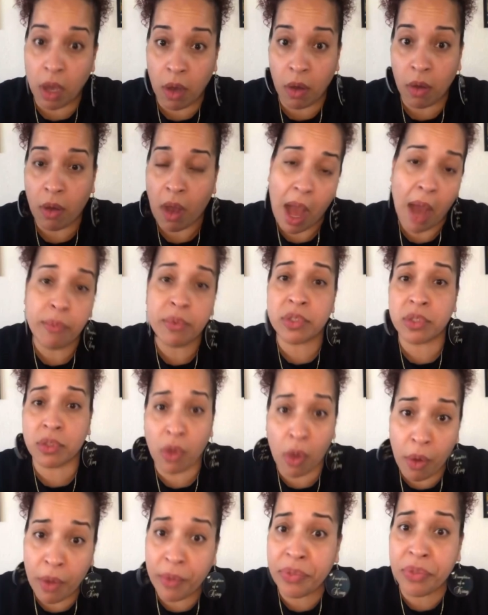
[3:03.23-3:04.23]
know I was
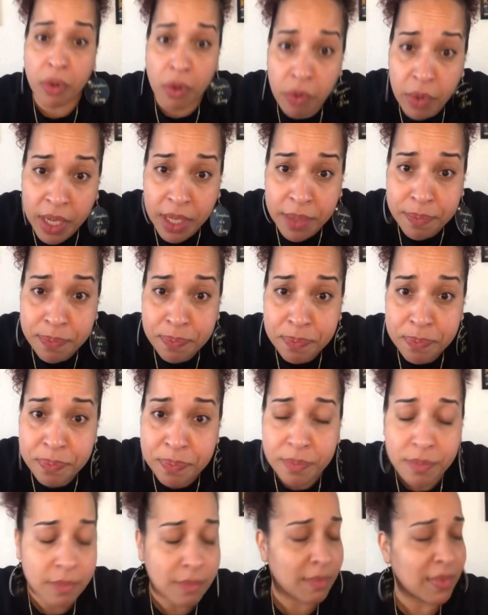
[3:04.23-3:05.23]
going through it.
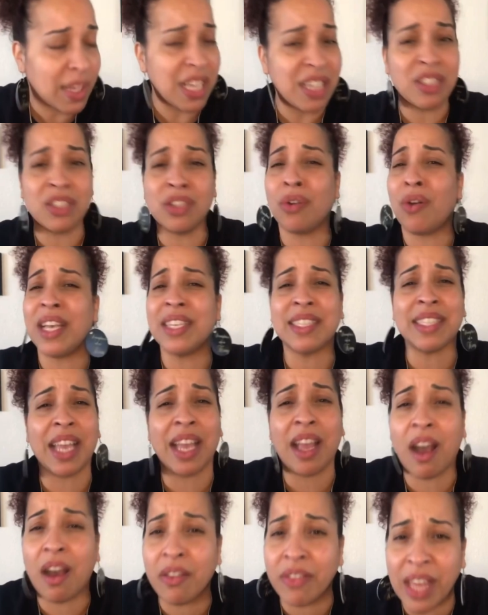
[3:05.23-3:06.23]
So I
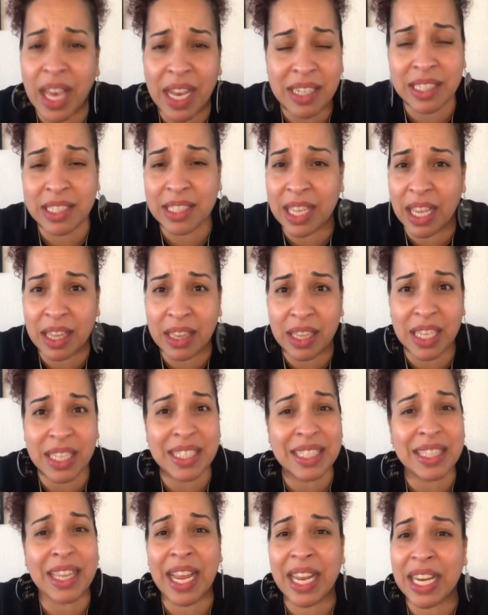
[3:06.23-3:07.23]
say all that to say
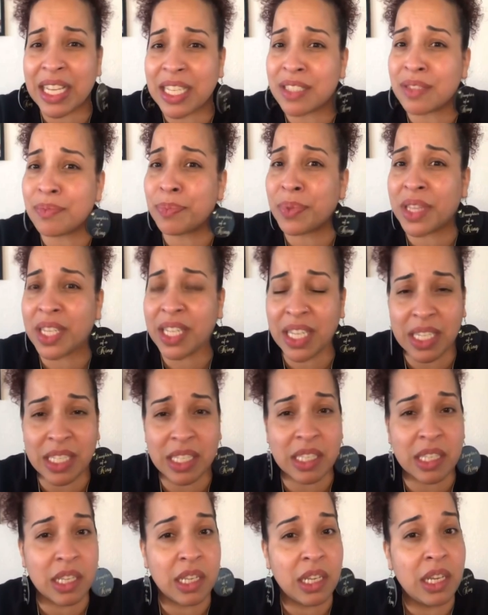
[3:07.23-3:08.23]
this, ladies,
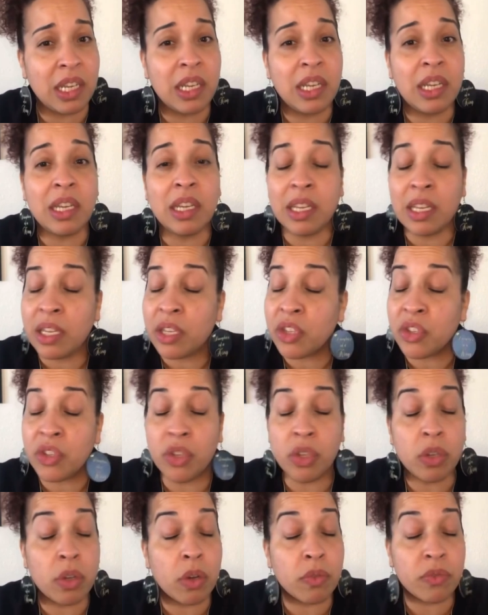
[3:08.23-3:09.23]
please,
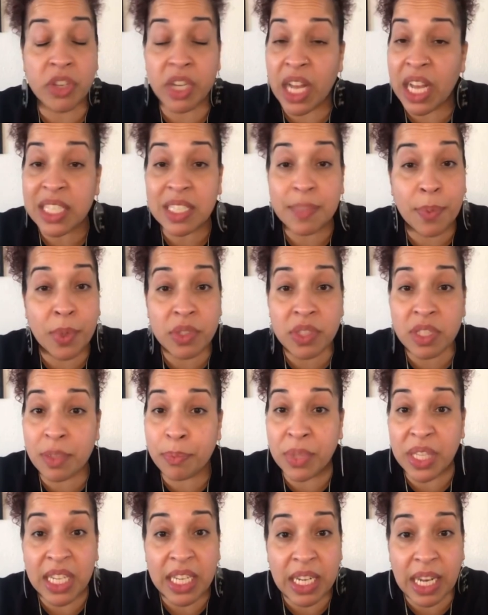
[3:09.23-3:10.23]
you're not supposed to
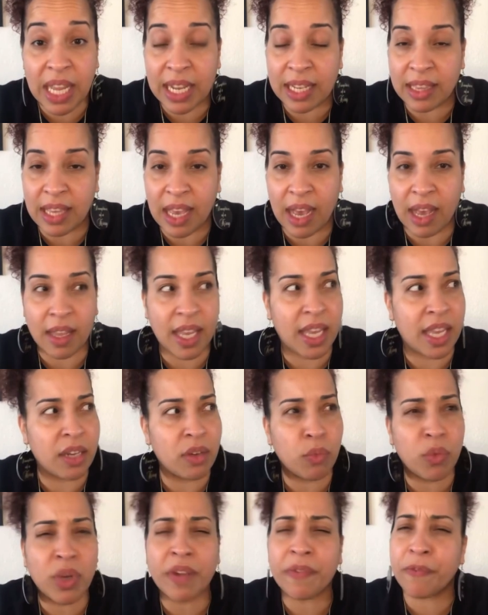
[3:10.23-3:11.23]
bleed like that.
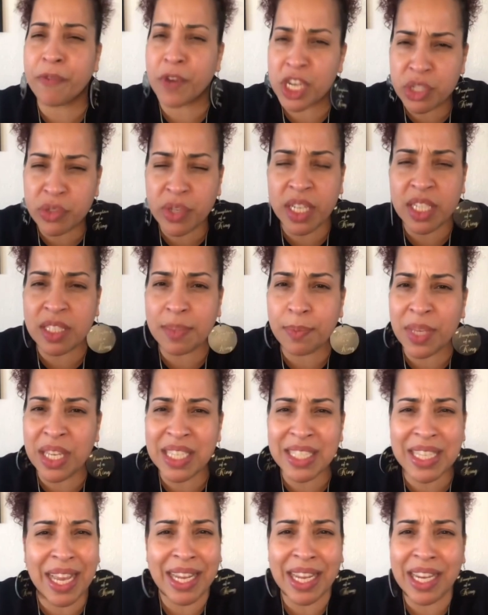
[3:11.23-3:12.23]
And what frustrates me
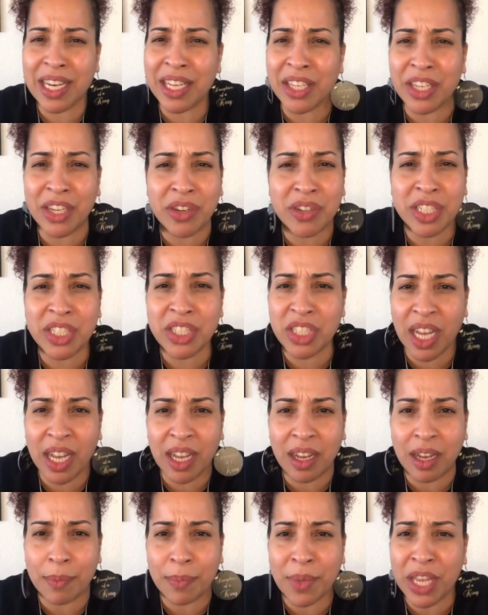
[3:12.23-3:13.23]
is I get a yearly
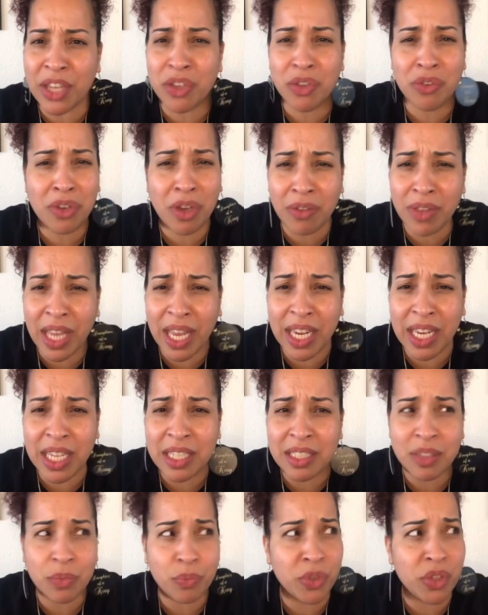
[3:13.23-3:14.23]
checkup. And you know,
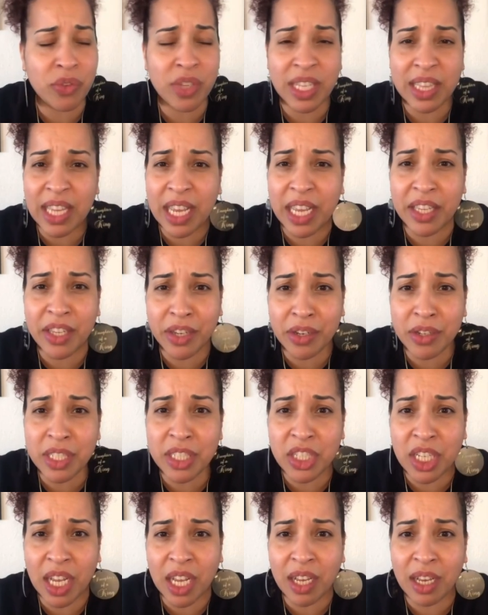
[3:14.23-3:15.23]
ladies, when you get that
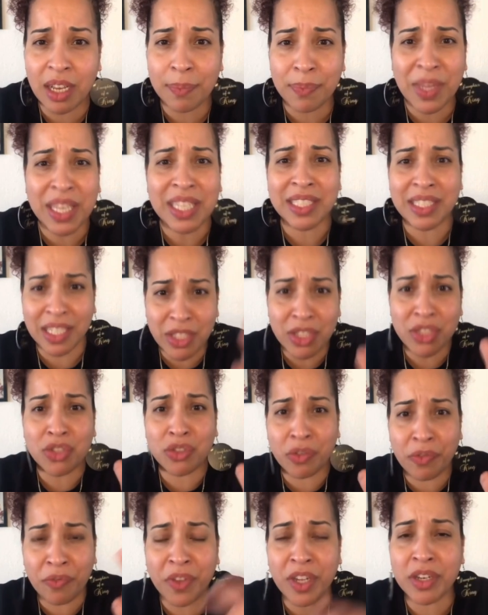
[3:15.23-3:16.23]
yearly checkup, they stick their
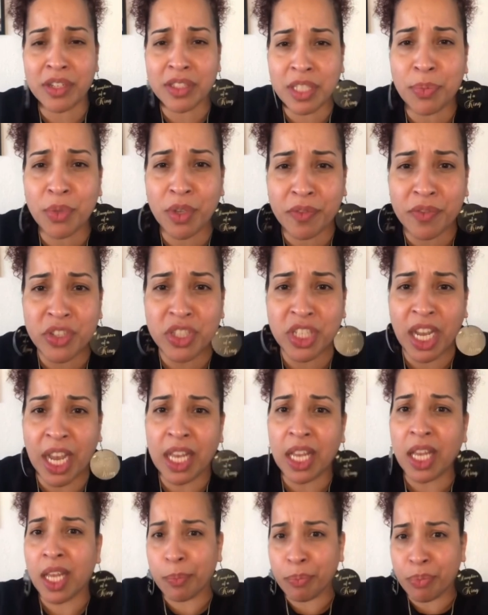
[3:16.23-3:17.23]
2 fingers up your
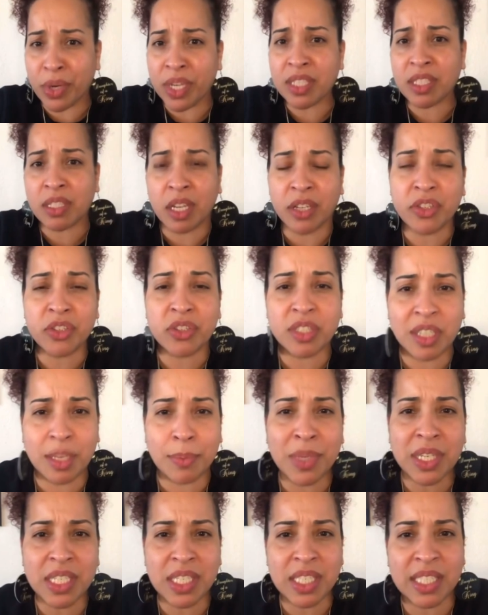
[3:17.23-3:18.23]
vagina and press on your
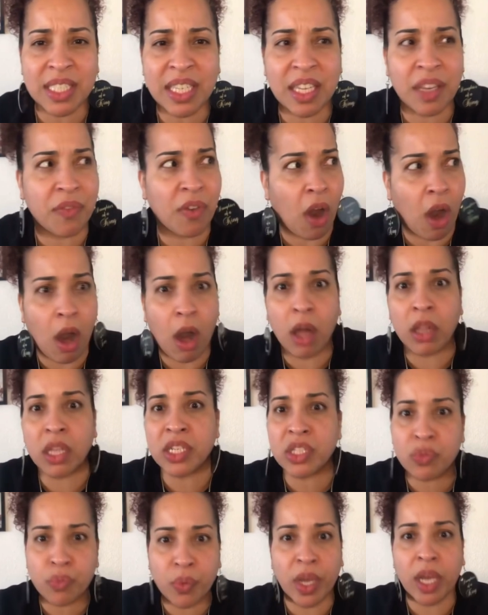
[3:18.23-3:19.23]
stomach to see if all
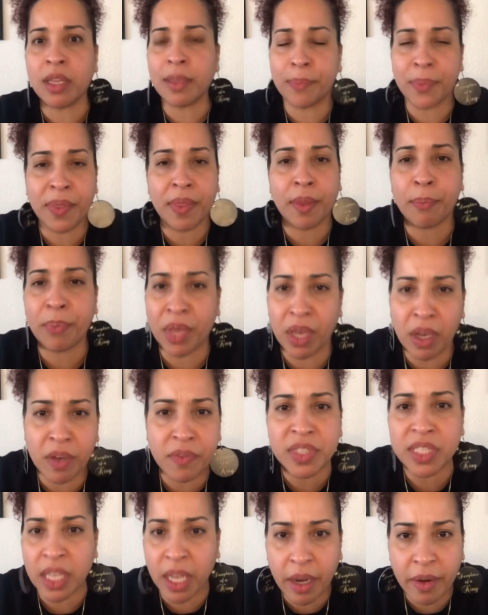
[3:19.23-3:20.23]
is well up in the
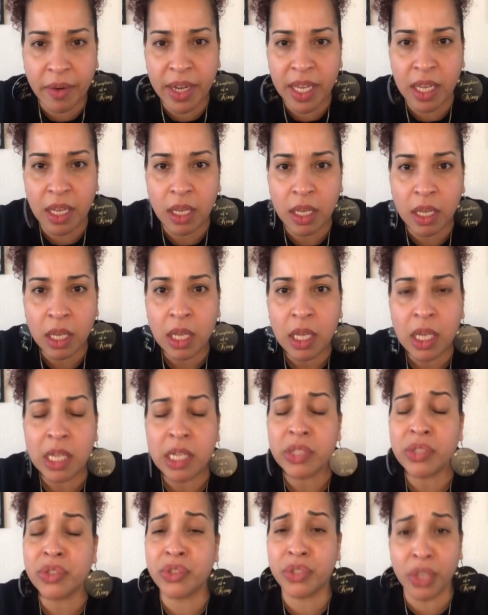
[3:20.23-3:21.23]
pelvis area.
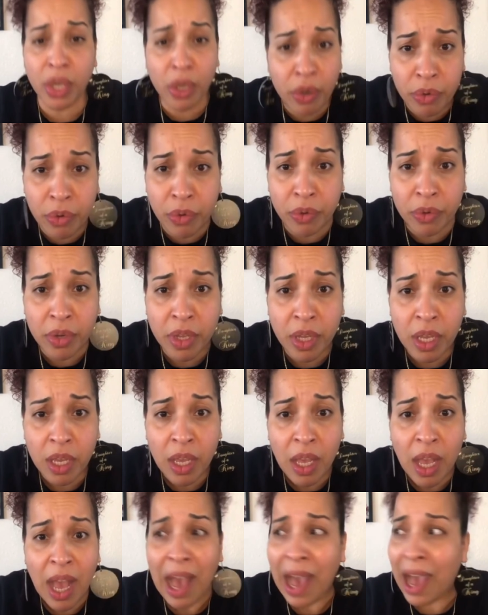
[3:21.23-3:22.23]
Dude,
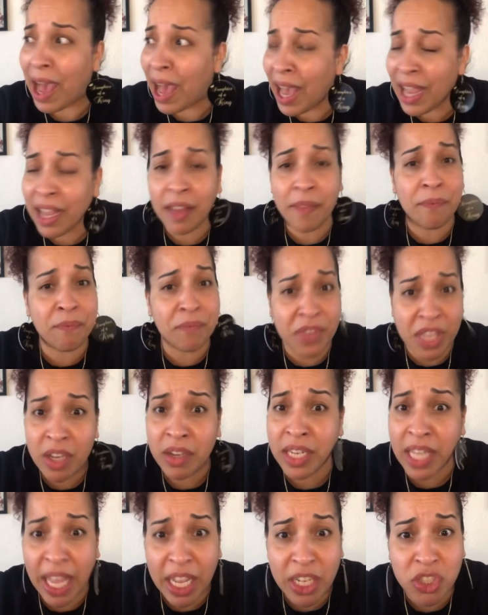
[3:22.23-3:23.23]
I can
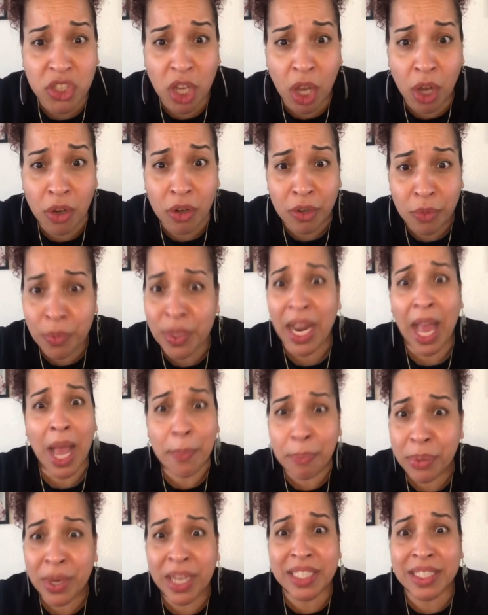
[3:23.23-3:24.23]
feel that joker when
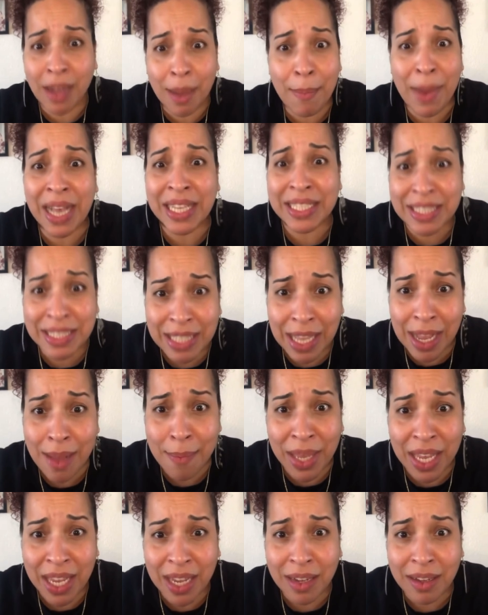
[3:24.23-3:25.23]
I press on my
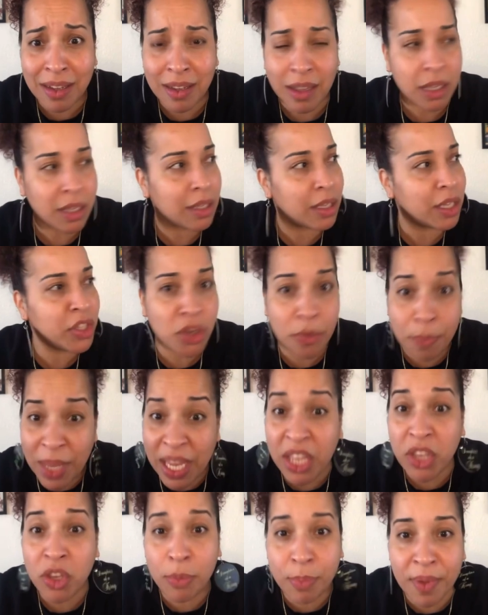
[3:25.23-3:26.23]
stomach. You
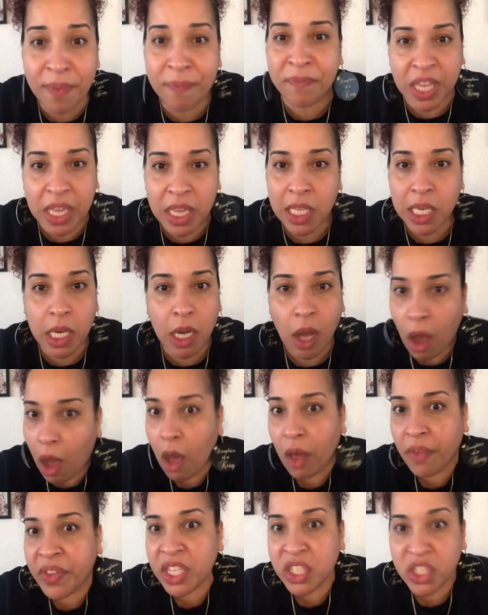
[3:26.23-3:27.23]
mean you've been feeling it
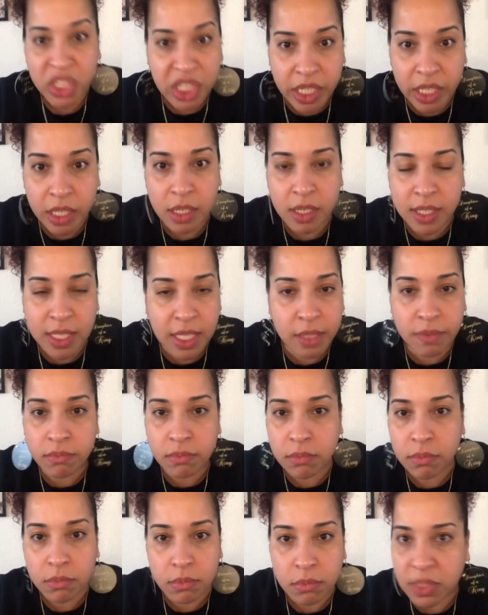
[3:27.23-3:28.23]
all these years
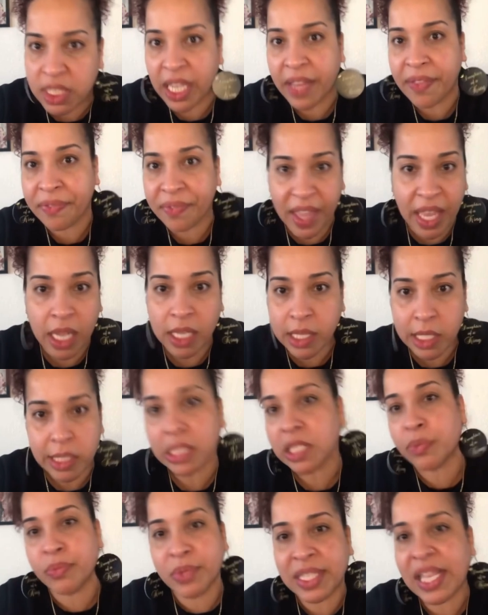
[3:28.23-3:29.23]
and didn't think that
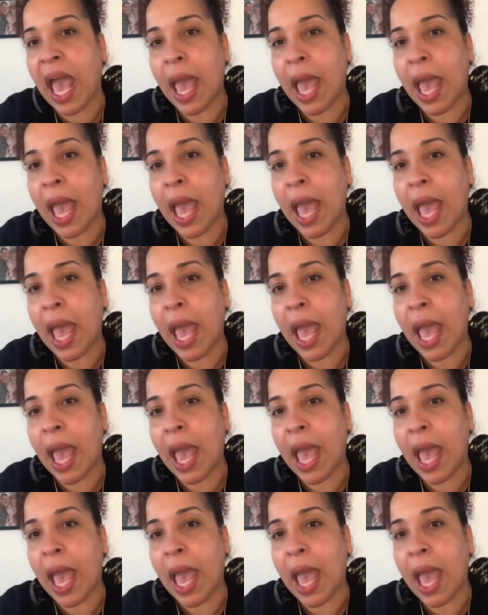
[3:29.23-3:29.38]
this was